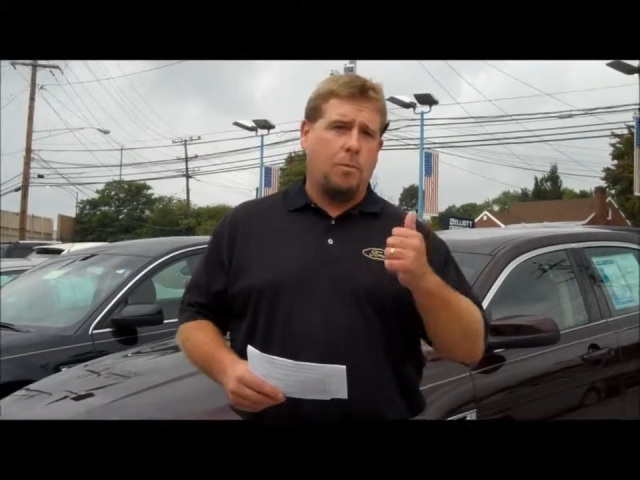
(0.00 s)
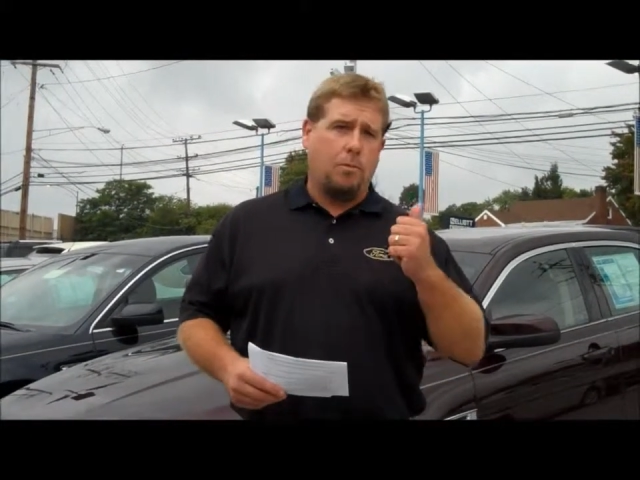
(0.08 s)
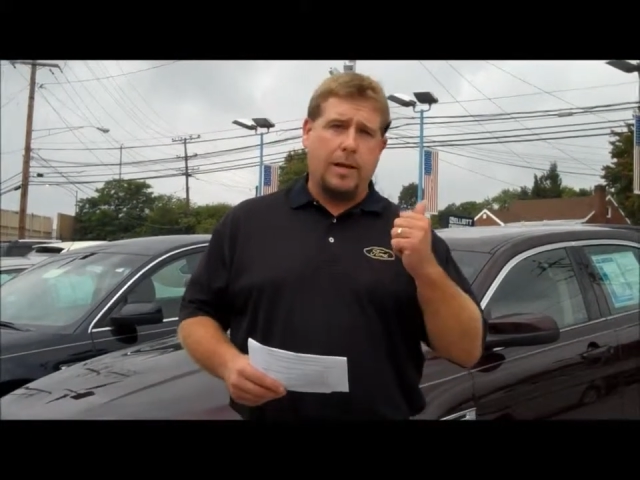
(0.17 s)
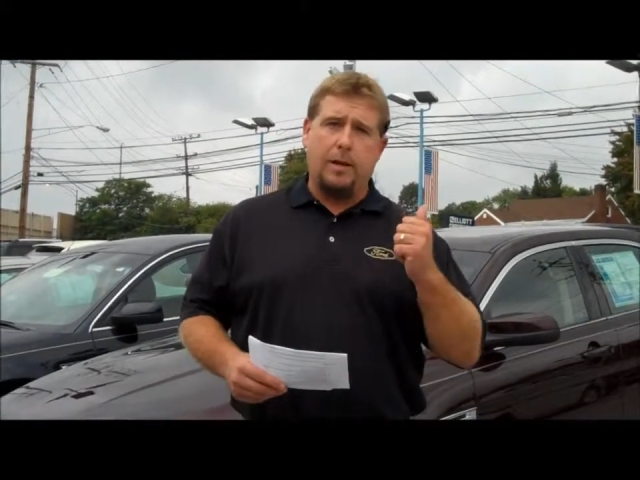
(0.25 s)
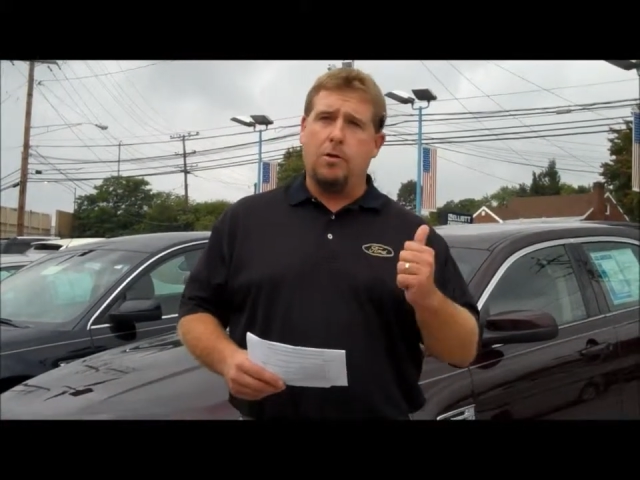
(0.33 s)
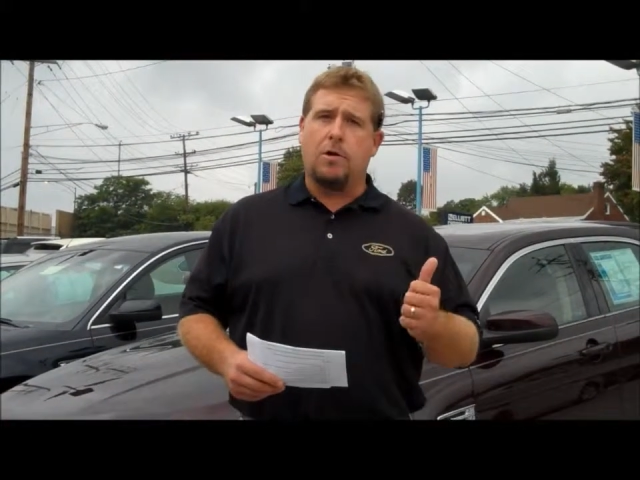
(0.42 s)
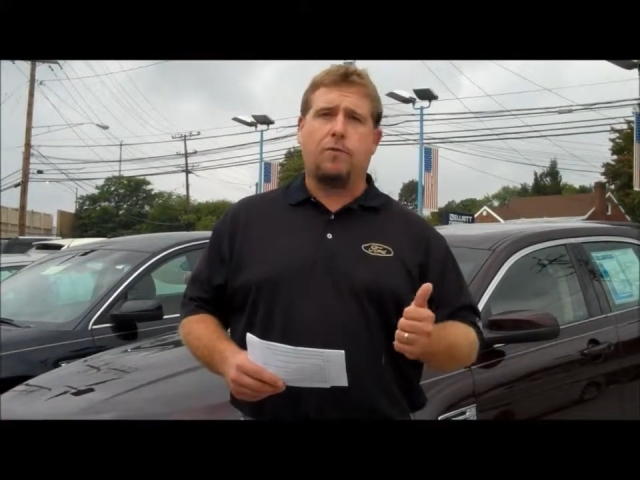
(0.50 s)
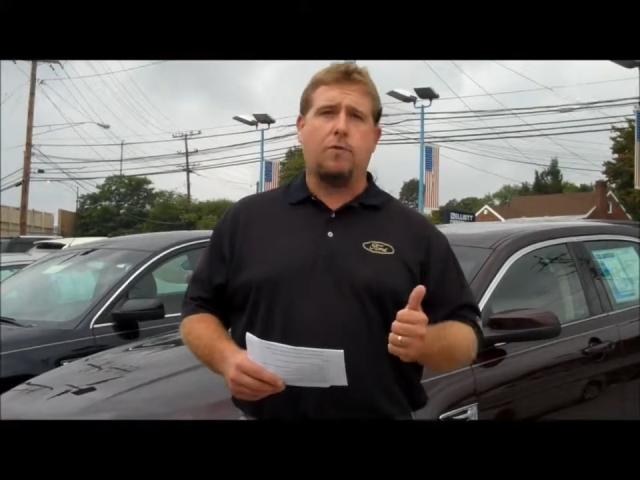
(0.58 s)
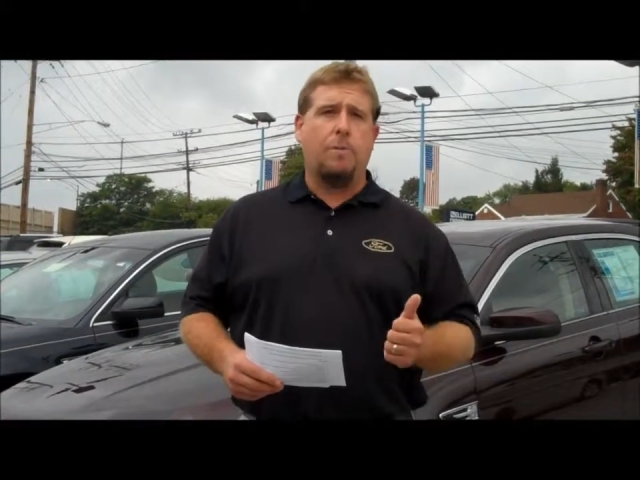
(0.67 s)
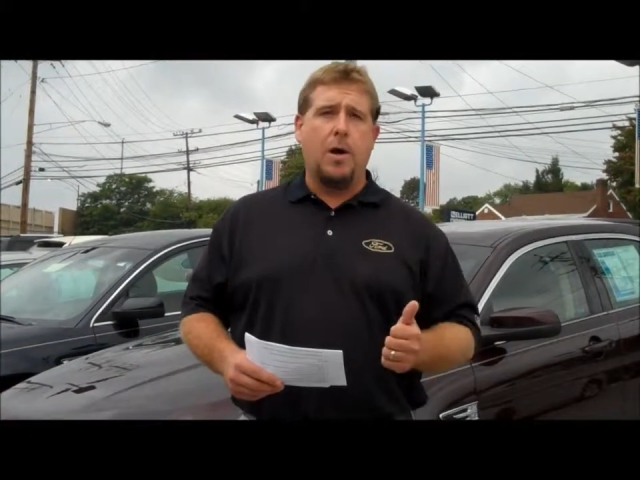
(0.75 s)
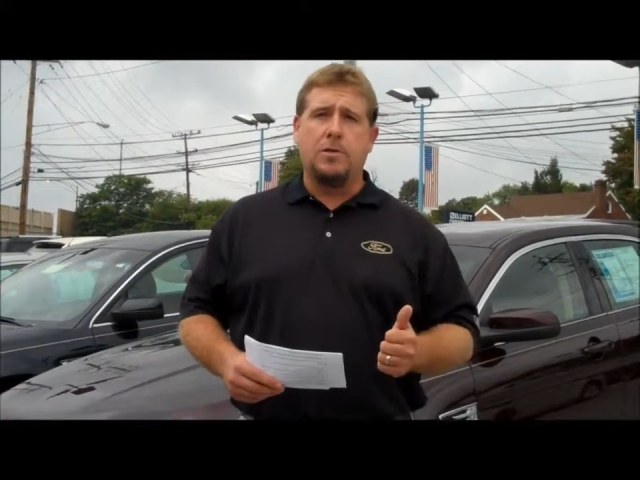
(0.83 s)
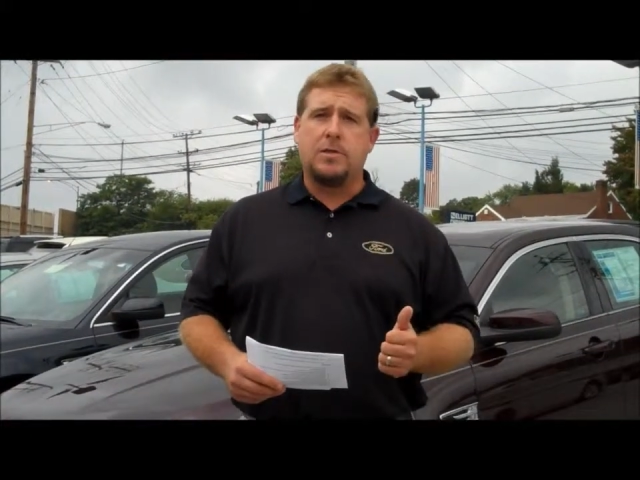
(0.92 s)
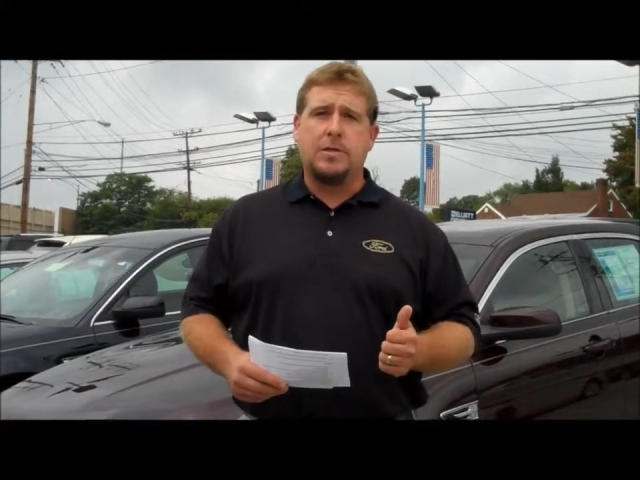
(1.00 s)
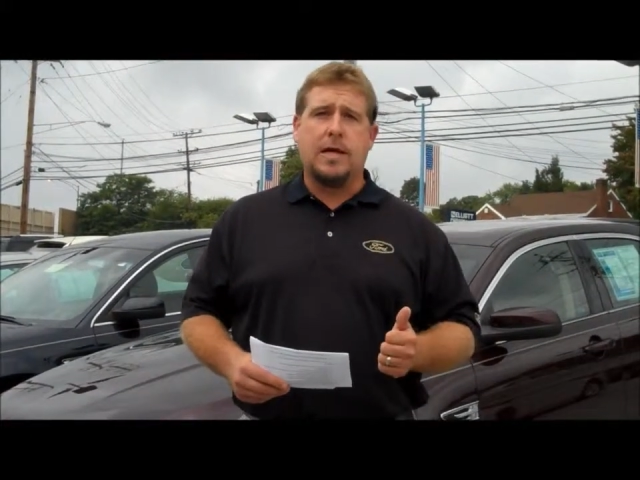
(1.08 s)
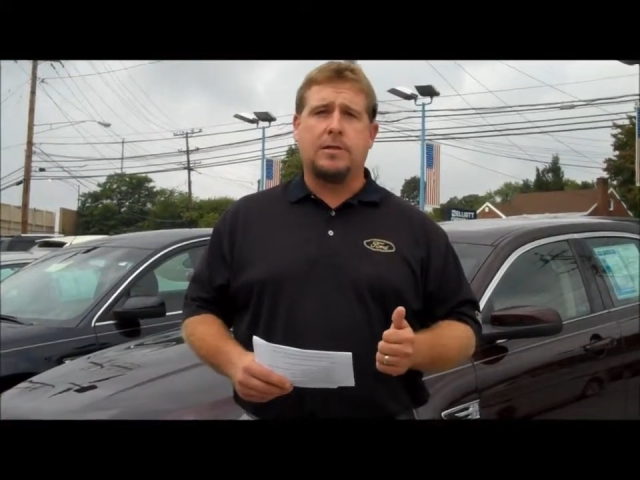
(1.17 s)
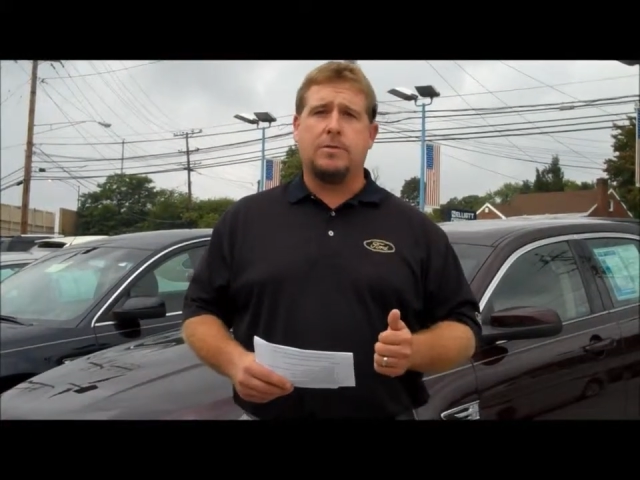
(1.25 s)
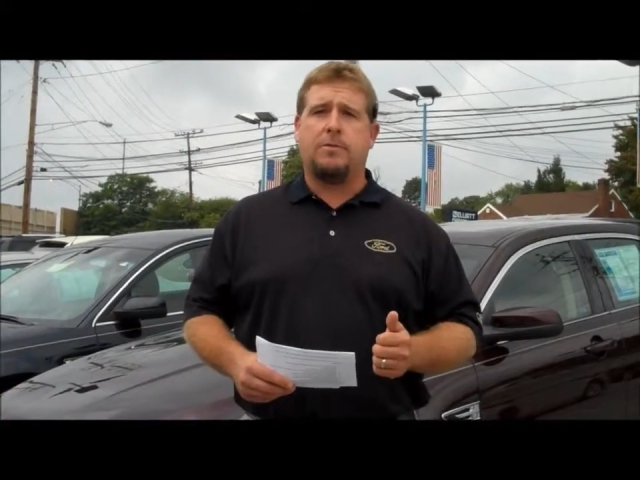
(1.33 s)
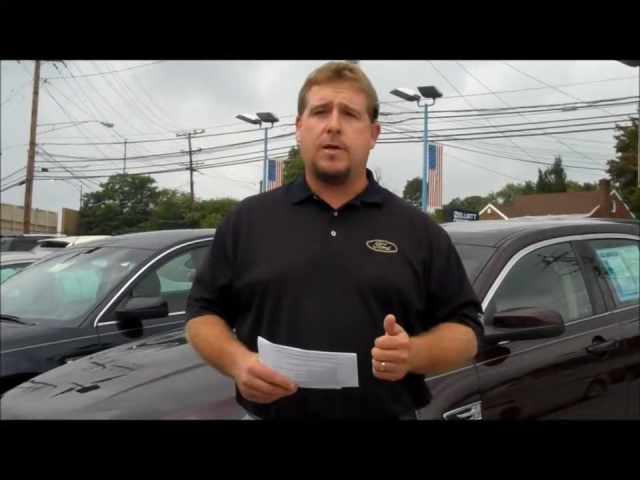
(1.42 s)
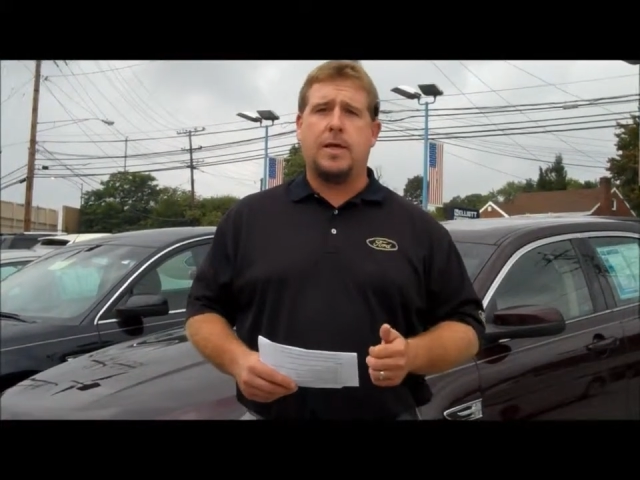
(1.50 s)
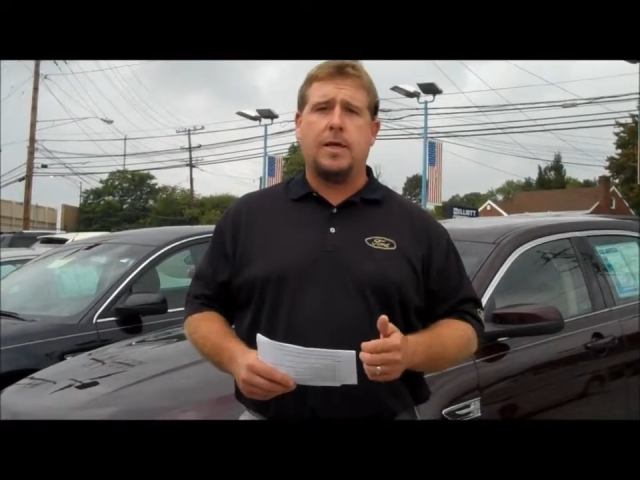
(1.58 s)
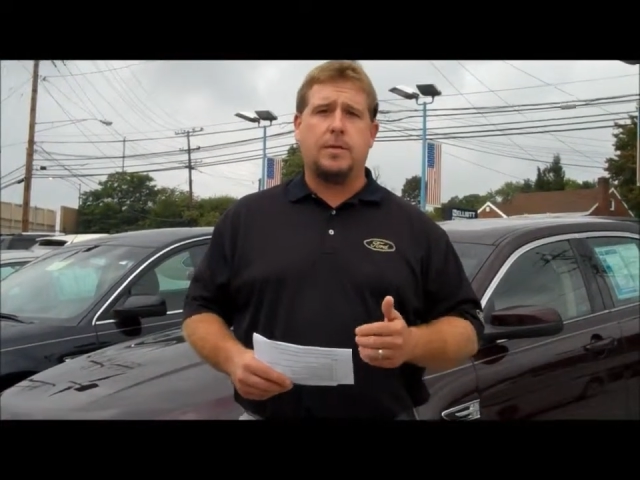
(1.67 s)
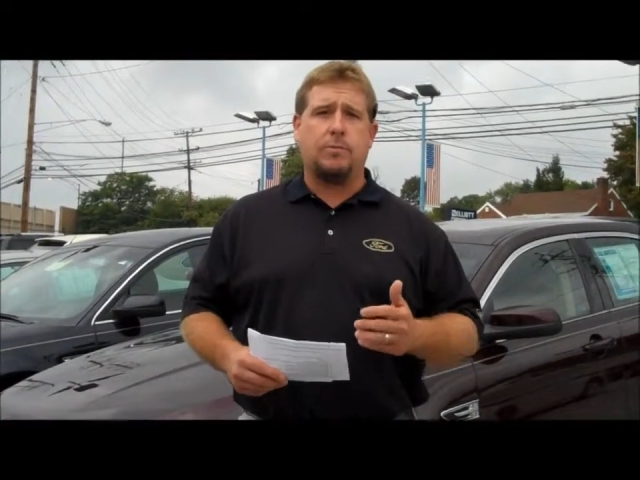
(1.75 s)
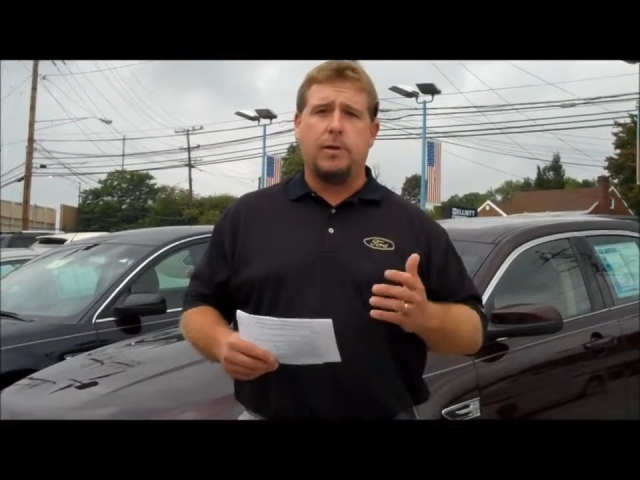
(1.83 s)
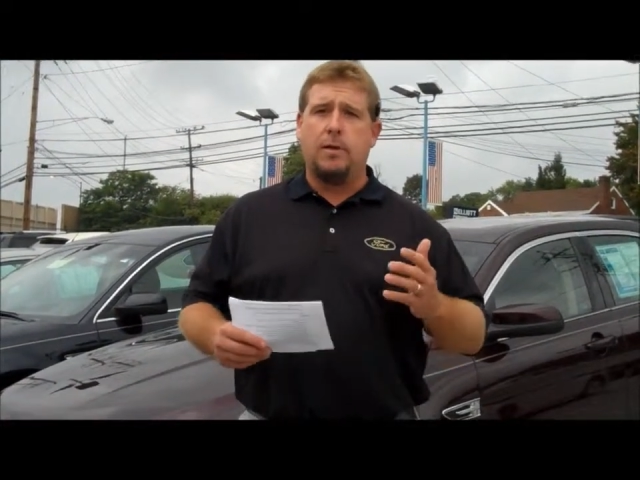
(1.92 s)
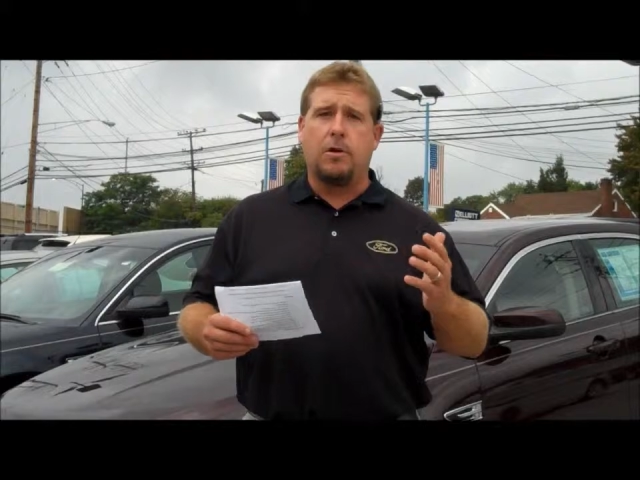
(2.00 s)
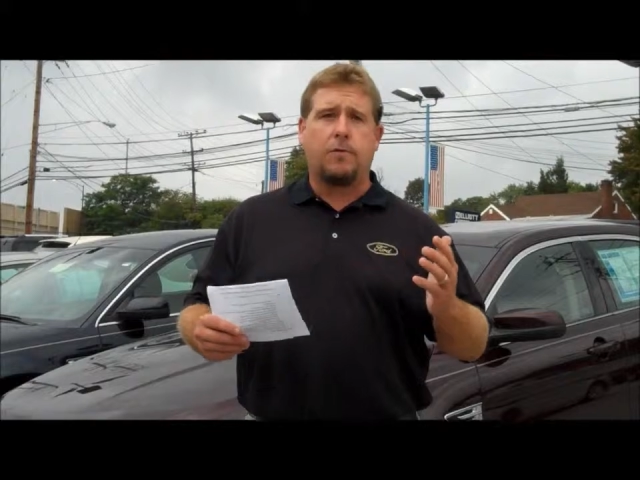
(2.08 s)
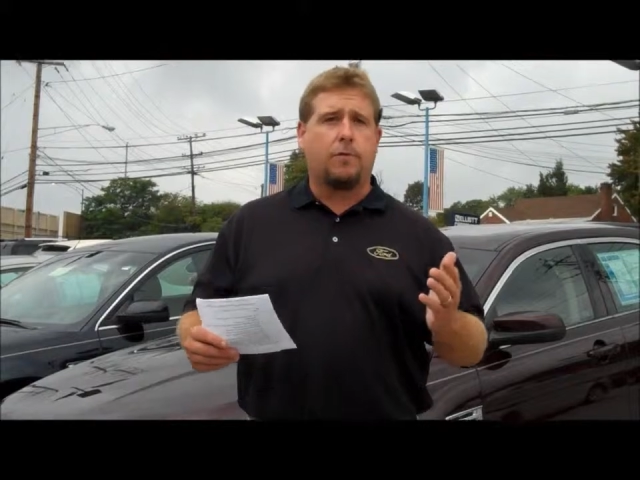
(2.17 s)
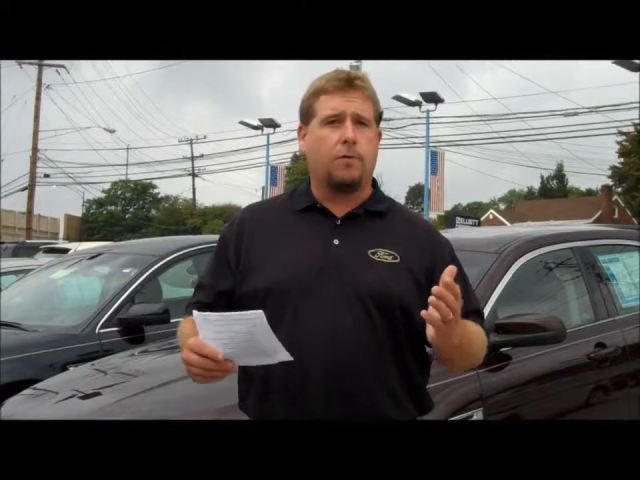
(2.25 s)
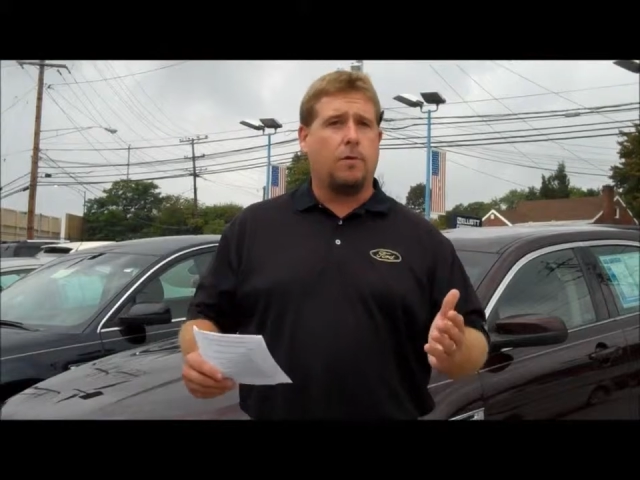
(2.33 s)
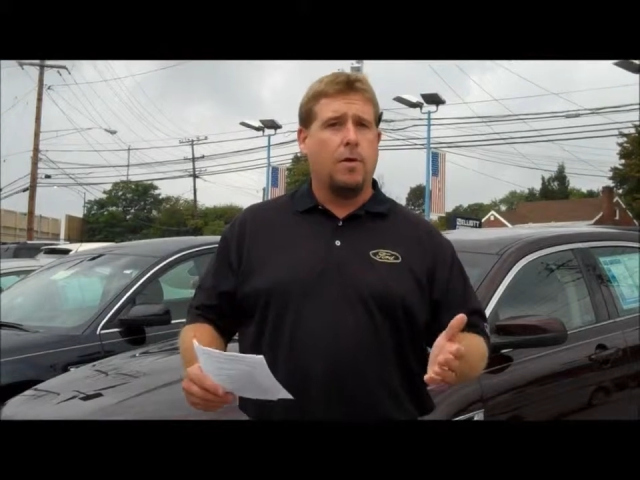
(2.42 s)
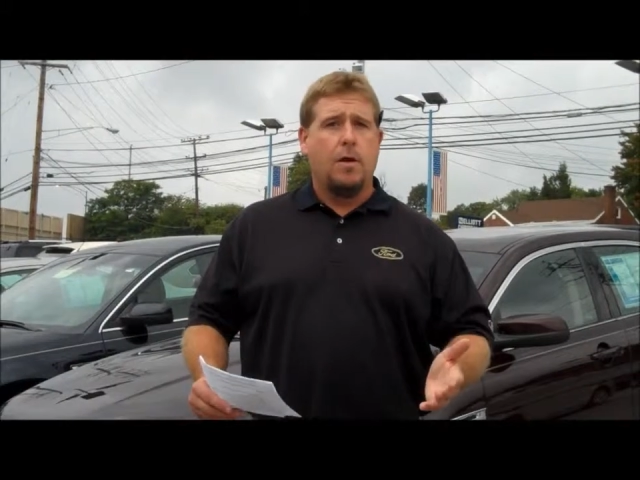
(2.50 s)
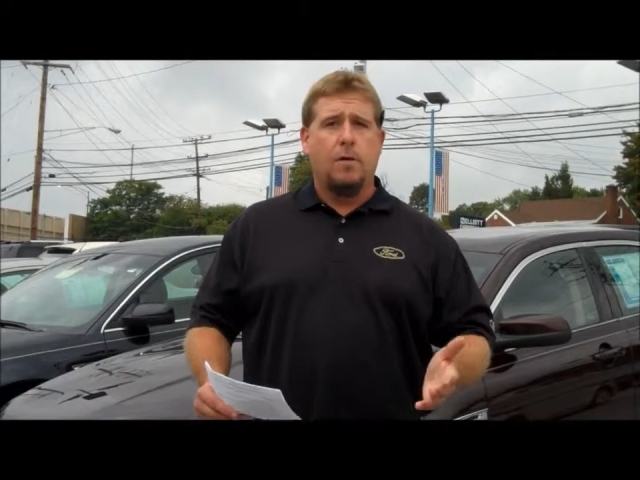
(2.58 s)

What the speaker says: We look for both sets of keys, we look for